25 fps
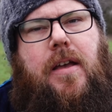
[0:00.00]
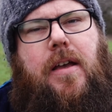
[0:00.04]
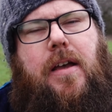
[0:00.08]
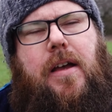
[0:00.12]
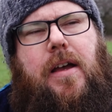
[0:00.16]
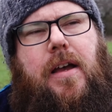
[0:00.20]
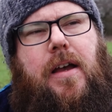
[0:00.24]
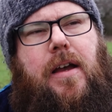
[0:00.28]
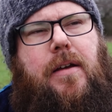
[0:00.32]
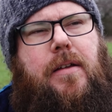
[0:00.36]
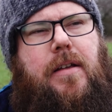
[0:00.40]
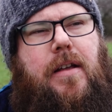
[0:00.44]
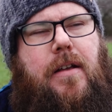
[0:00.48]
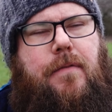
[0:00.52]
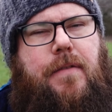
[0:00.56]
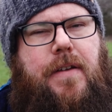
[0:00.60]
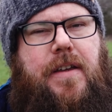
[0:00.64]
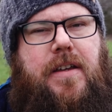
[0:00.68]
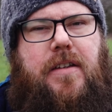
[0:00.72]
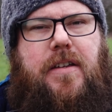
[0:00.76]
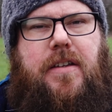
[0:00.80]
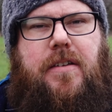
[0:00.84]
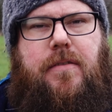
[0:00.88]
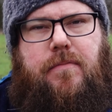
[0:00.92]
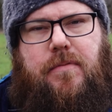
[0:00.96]
I
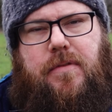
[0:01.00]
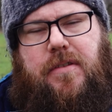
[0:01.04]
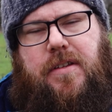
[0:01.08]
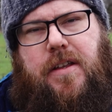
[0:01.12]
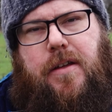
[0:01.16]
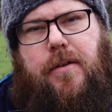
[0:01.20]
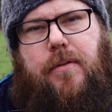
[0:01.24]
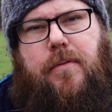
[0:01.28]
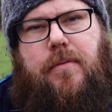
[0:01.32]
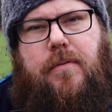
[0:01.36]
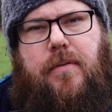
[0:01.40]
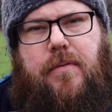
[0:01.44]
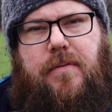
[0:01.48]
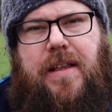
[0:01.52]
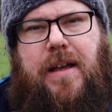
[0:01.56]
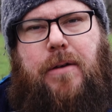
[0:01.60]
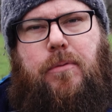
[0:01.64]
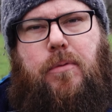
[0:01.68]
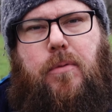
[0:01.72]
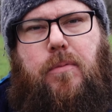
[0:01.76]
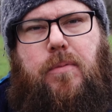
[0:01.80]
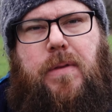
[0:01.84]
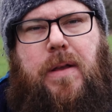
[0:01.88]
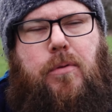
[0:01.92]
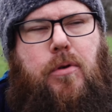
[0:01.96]
think, you know, that
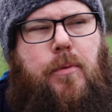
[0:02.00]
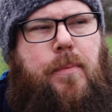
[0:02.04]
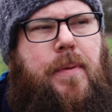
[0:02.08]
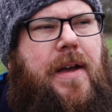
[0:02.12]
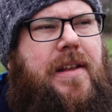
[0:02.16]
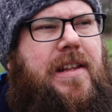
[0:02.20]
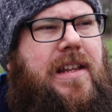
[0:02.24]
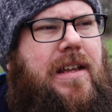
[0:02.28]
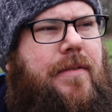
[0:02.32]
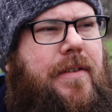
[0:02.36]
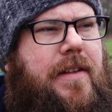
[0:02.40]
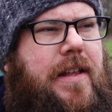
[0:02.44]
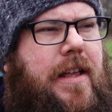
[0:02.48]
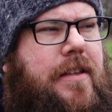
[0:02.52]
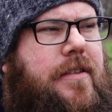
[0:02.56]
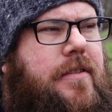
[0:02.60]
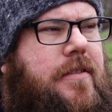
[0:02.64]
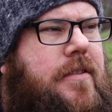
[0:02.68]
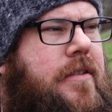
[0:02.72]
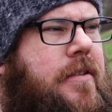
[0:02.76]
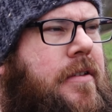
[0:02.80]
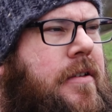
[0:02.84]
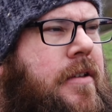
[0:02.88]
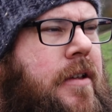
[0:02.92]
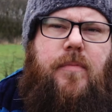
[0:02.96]
will pay
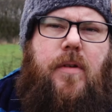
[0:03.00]
dividends.